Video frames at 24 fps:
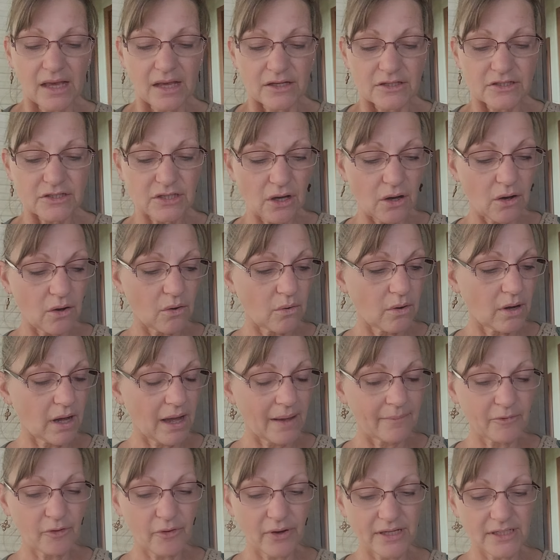So
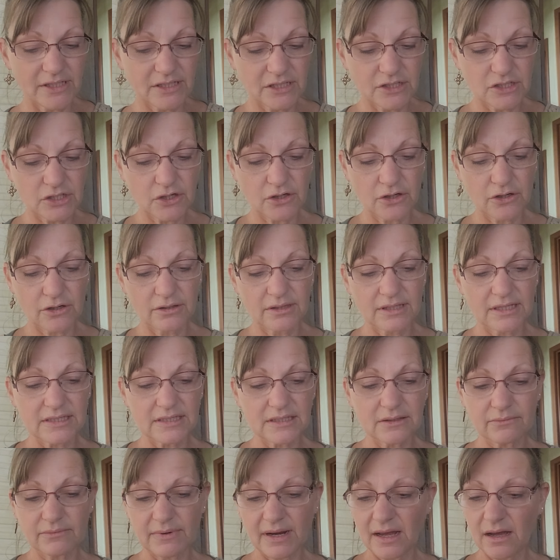I'm going to turn this
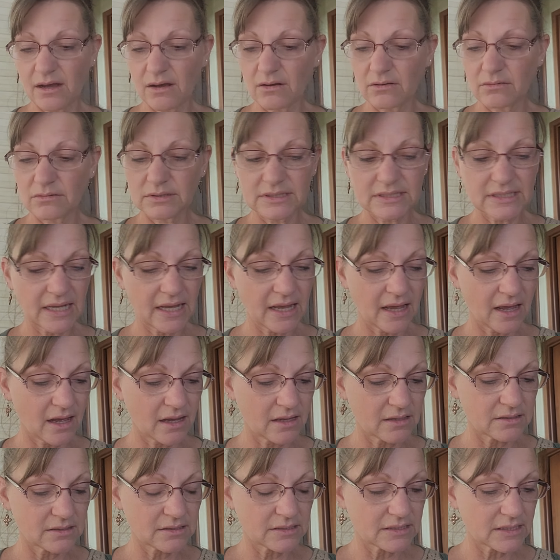around
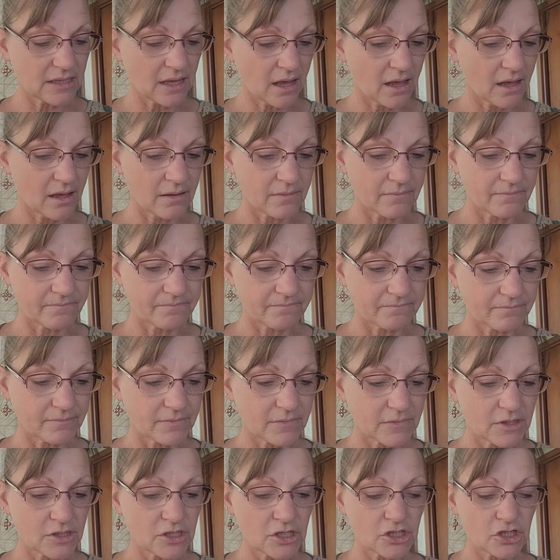and um,
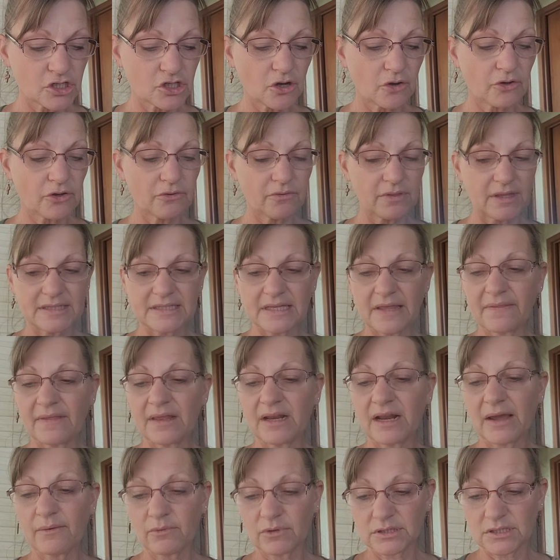just show you this and
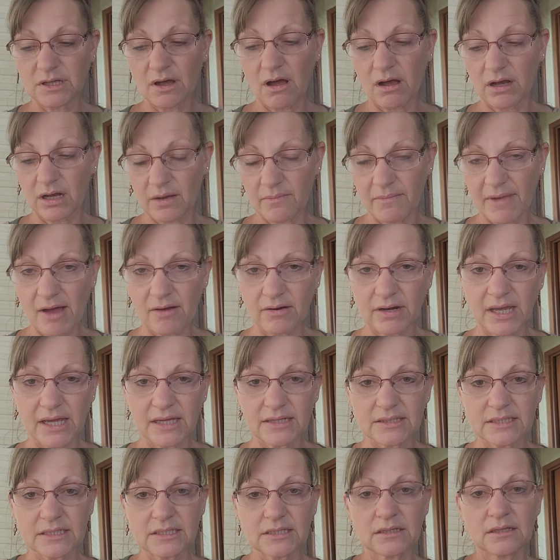then I will talk about
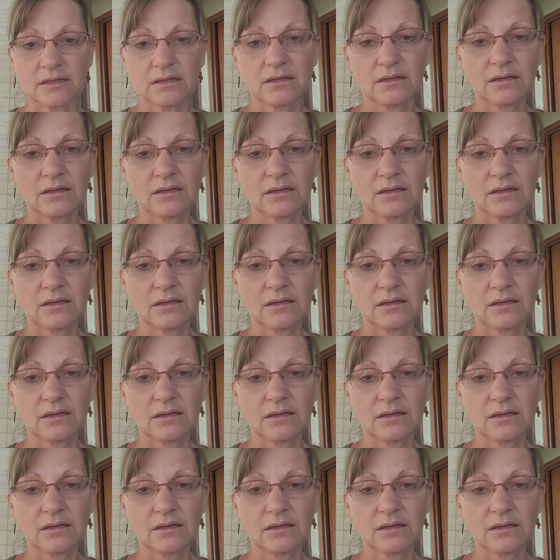it.